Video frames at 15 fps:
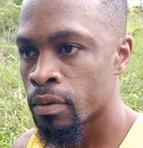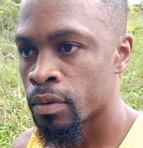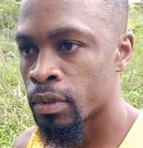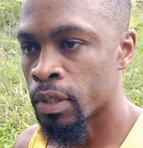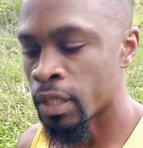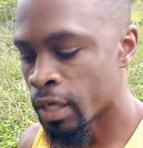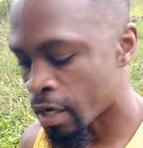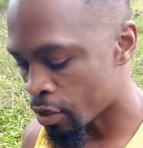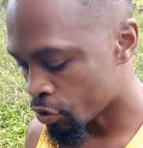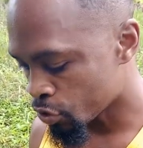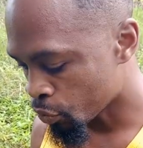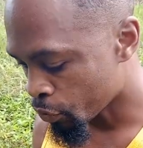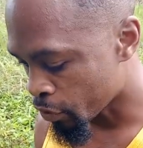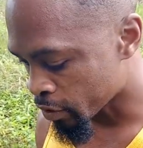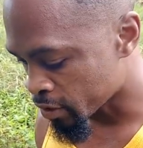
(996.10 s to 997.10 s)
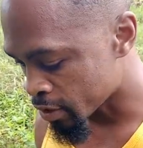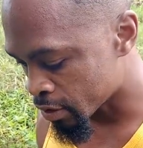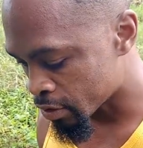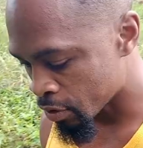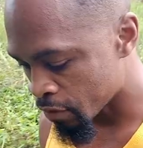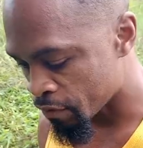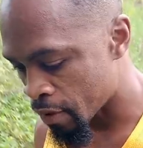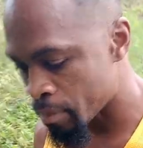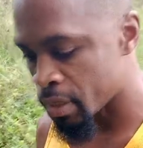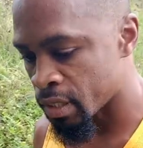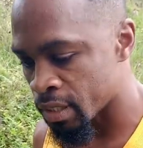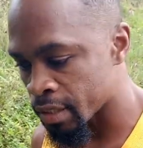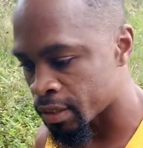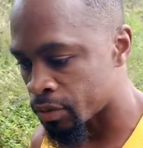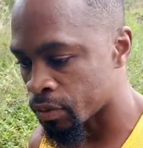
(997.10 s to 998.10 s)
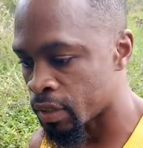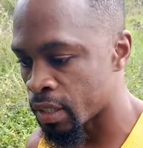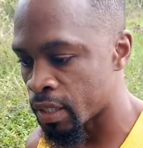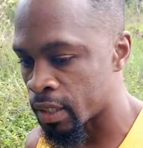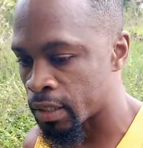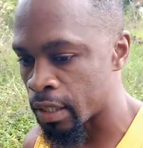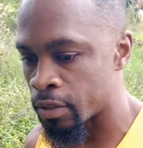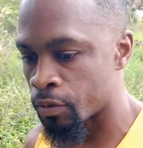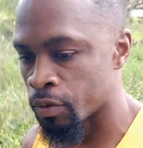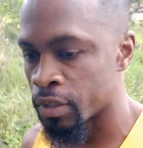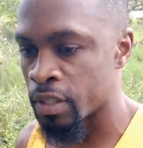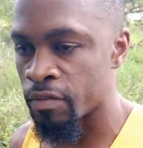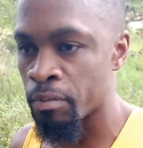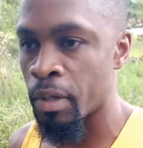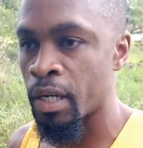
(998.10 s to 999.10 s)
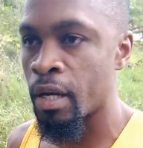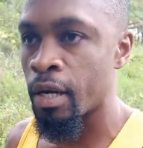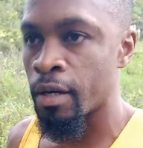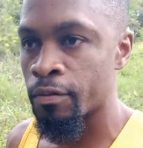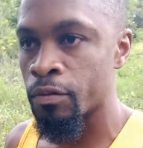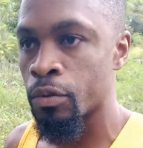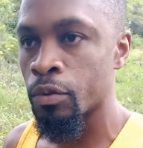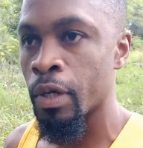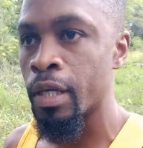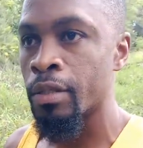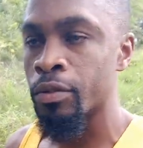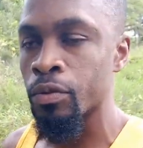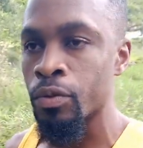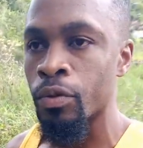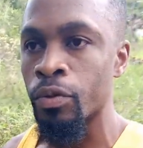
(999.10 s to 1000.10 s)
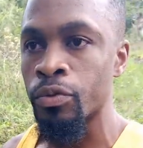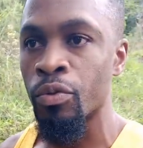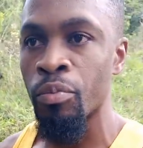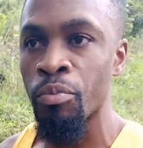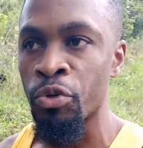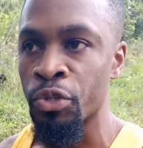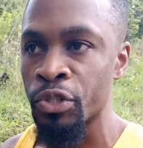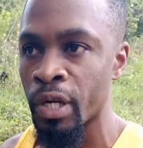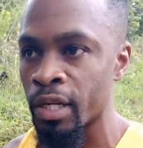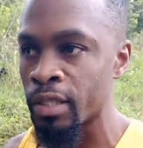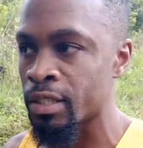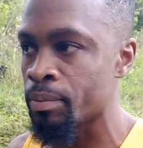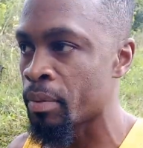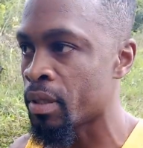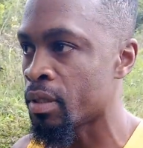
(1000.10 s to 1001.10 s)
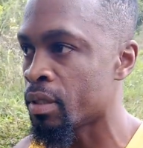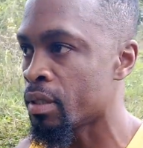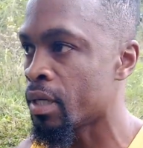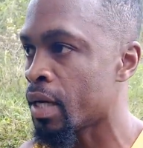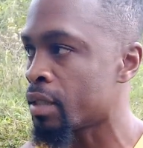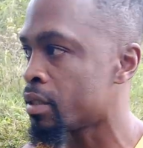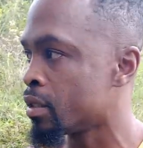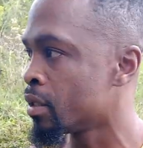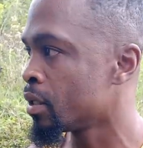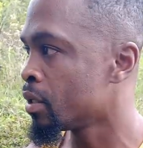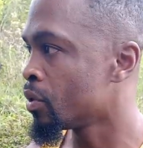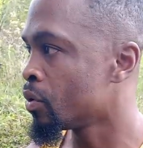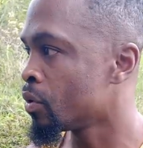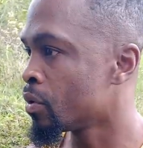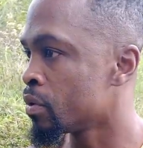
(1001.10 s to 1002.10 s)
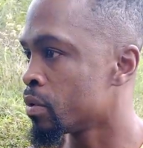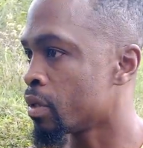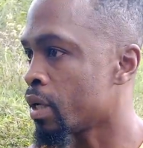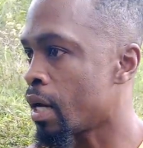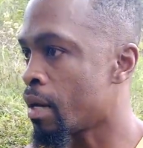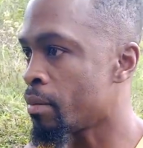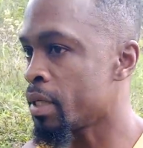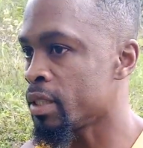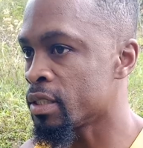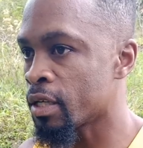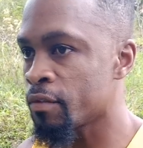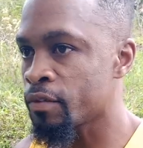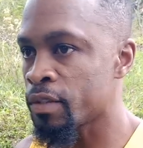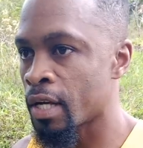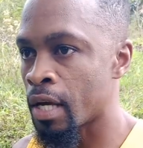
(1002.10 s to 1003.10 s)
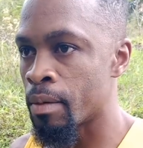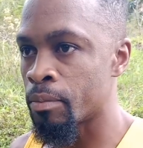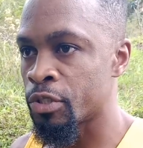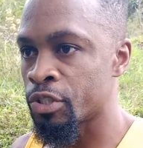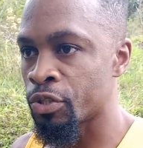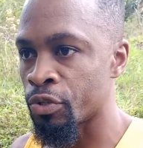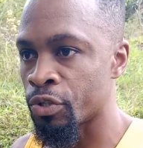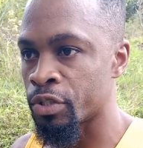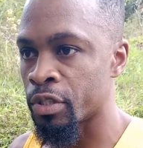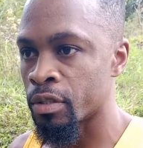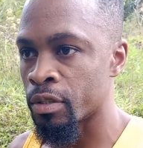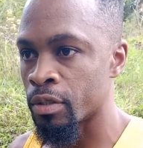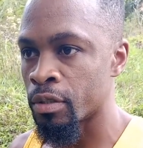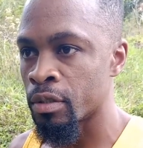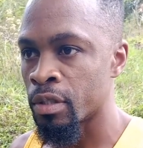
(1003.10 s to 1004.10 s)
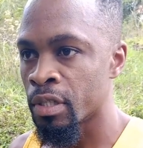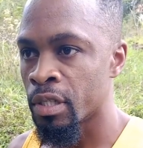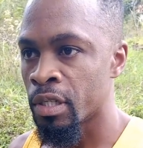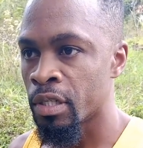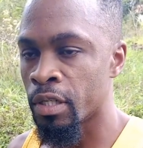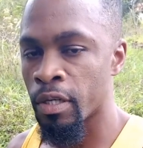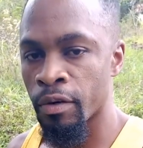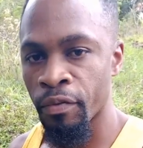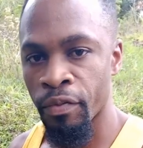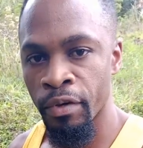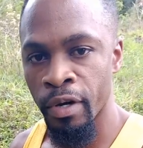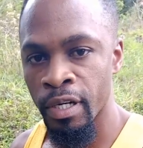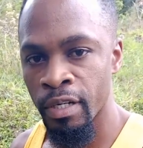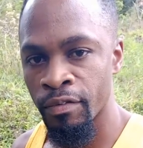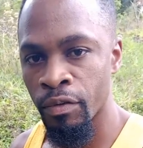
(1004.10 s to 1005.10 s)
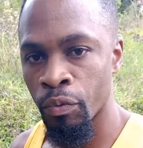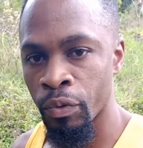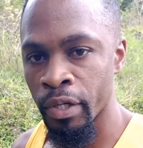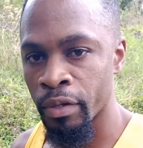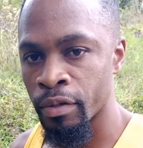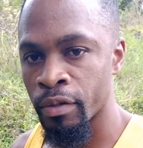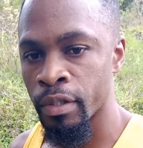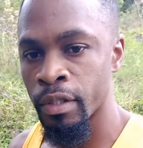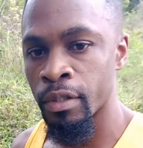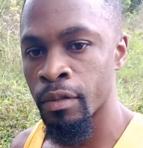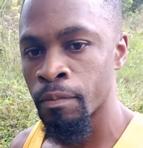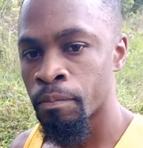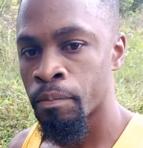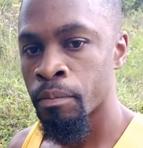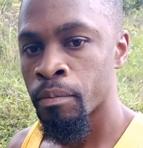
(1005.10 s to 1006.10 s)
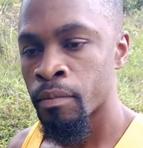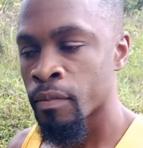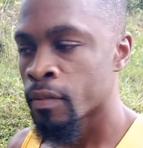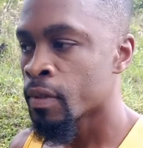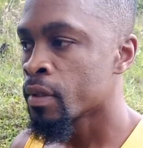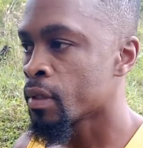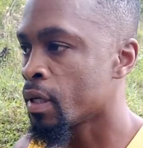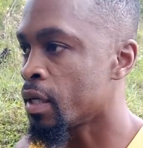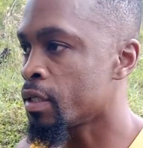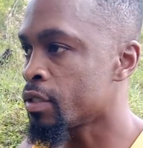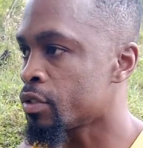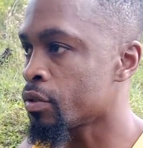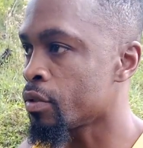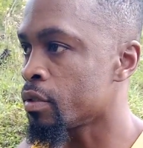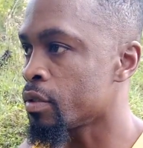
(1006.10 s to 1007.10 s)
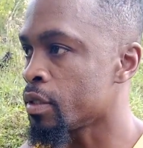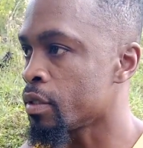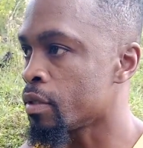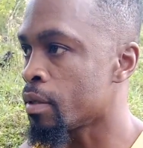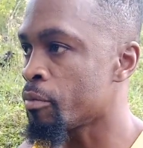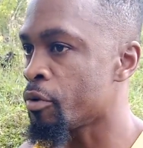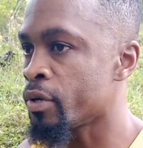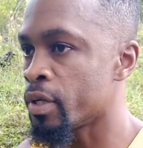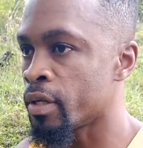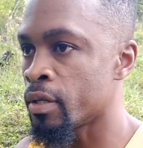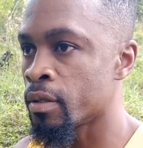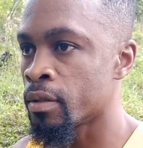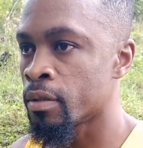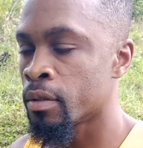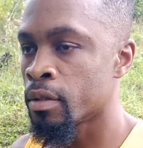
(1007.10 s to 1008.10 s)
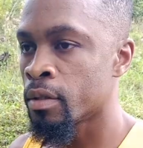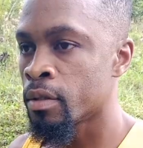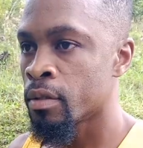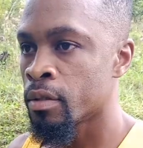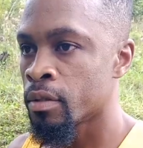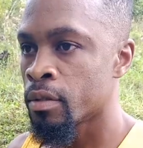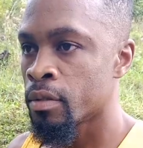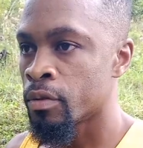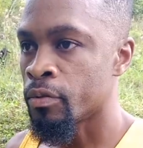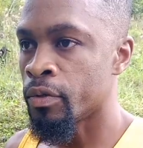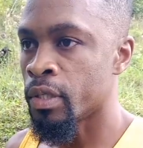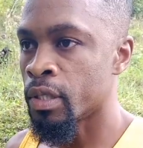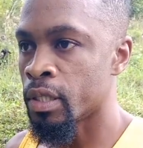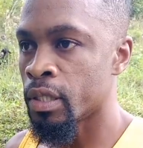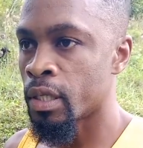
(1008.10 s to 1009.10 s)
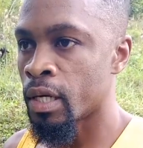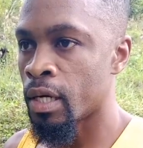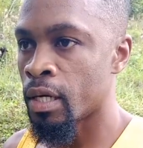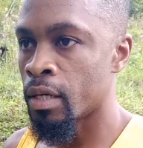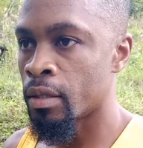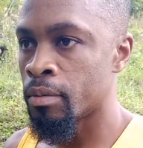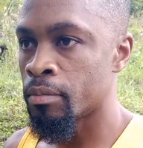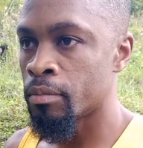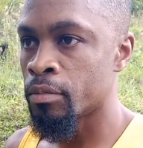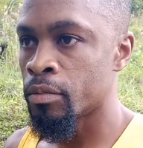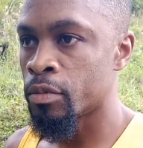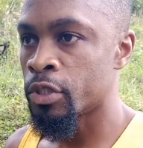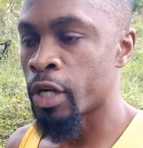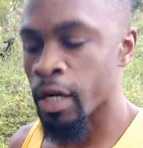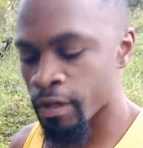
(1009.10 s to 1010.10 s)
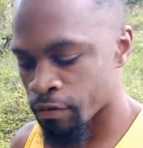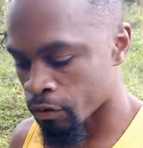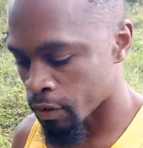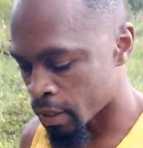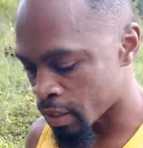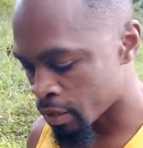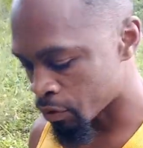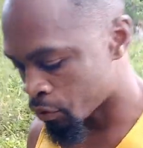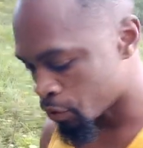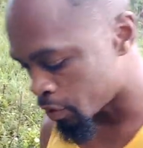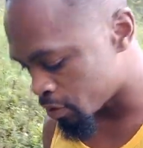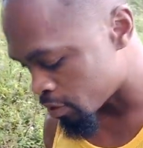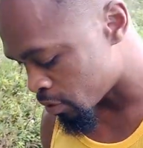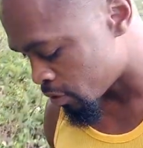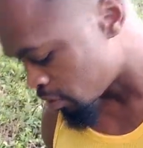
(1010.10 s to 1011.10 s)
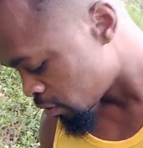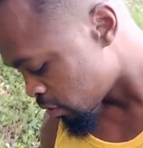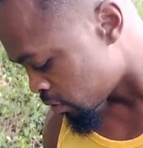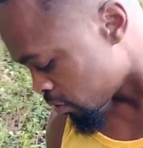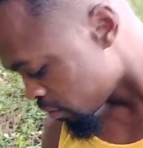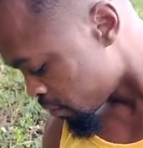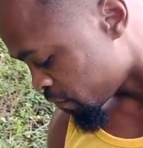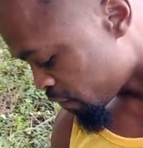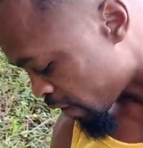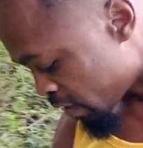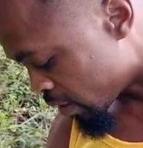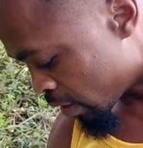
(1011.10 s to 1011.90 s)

the Lord just worked things out for me yesterday that I don't even, but I had to go to bush and spend that length of time searching here, there, and everywhere, you know. And so, you know, I'm really, really joyful that the goat find